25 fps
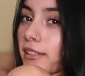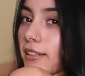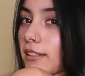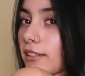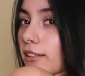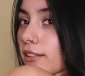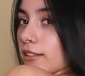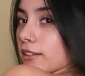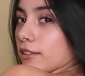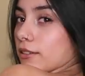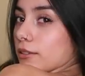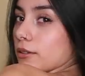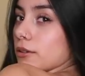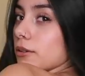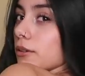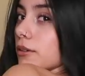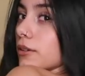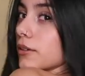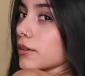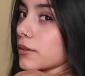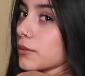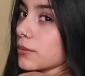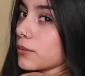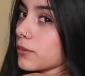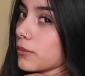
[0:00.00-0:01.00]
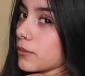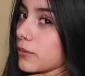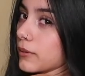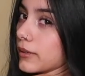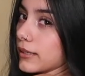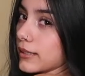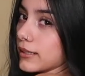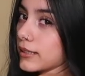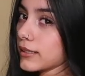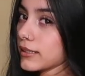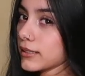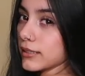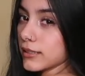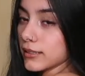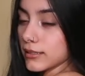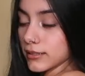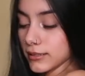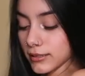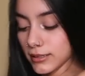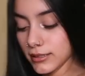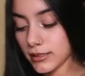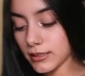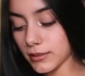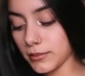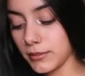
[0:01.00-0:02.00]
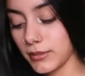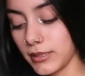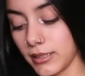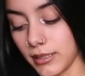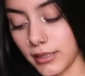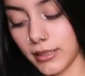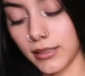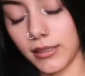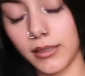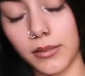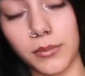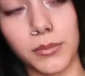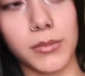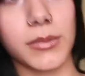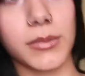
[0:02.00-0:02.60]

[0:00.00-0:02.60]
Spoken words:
Cute or what? Let me look in the